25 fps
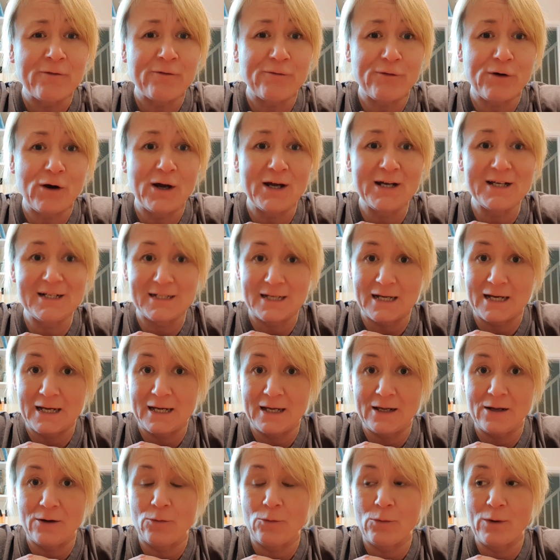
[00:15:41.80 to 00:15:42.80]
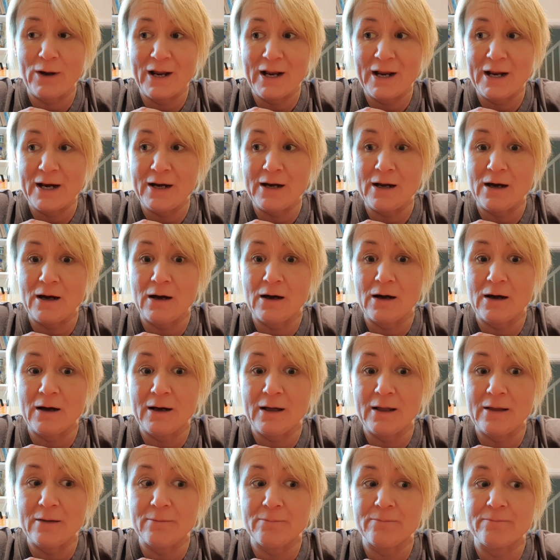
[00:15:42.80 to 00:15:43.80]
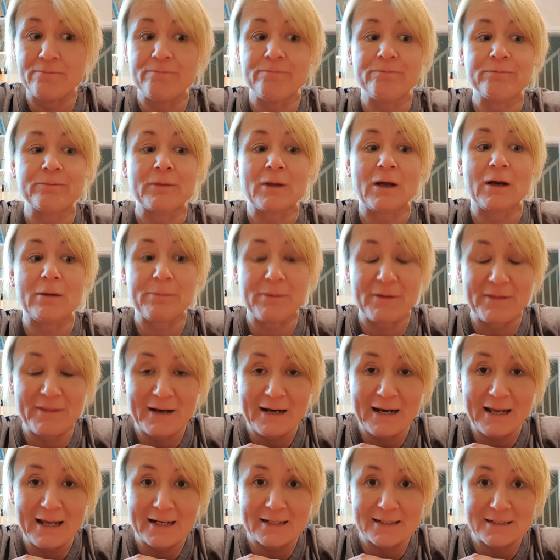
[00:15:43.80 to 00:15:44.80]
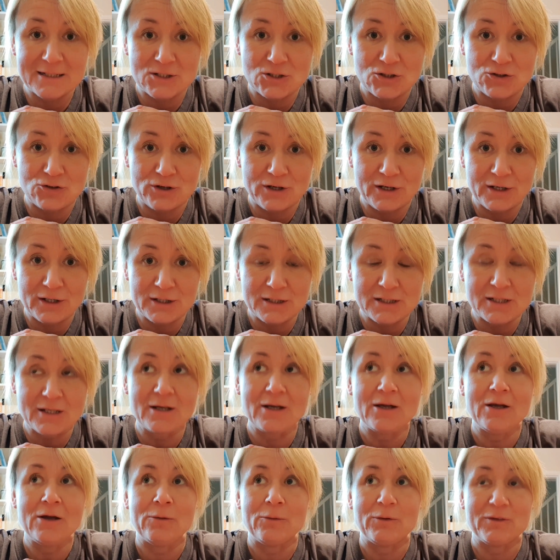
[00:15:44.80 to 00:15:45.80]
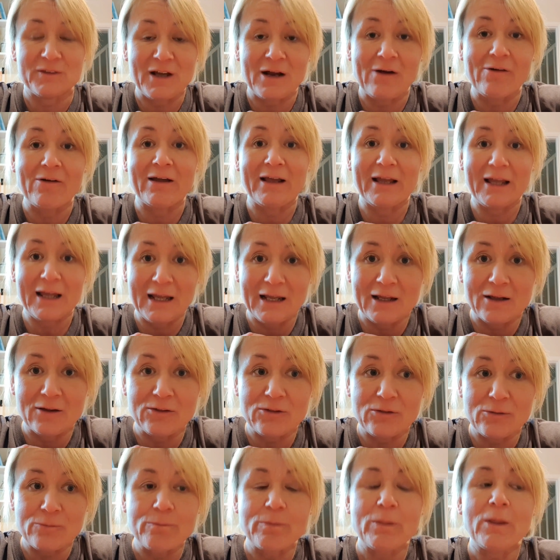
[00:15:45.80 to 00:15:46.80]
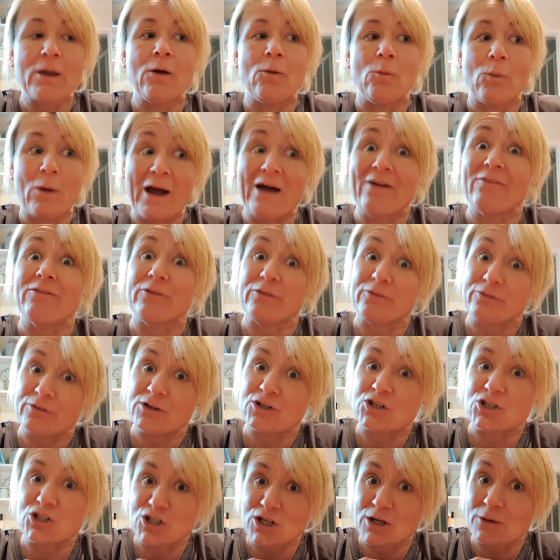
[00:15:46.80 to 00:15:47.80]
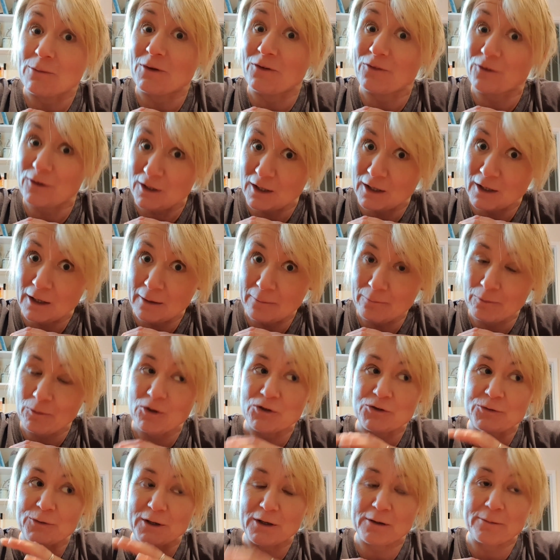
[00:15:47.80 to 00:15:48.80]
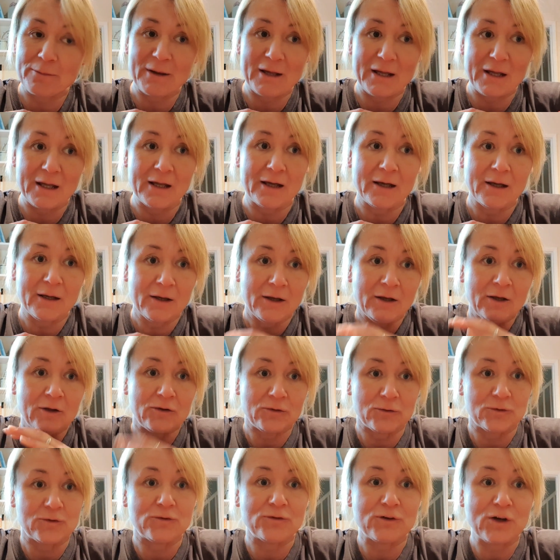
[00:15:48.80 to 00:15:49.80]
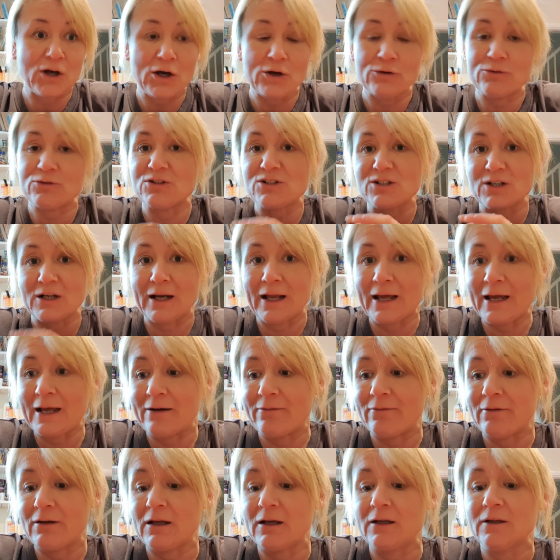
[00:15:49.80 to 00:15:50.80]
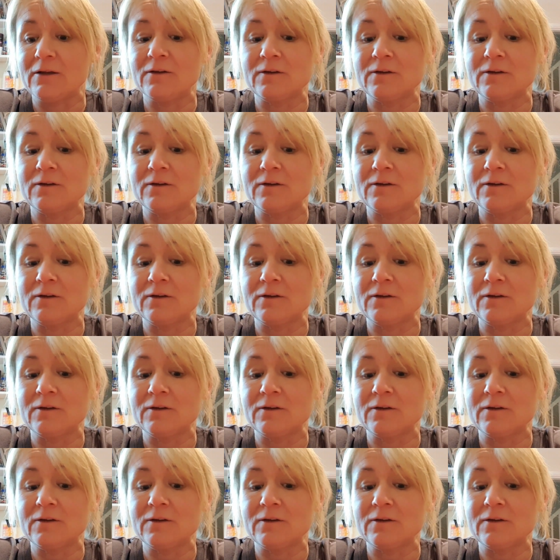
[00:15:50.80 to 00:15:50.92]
Friday, when I'm up in the Lake District with Dowling Keith, we're having fish and chips for dinner because we're going to be sort of coastal area.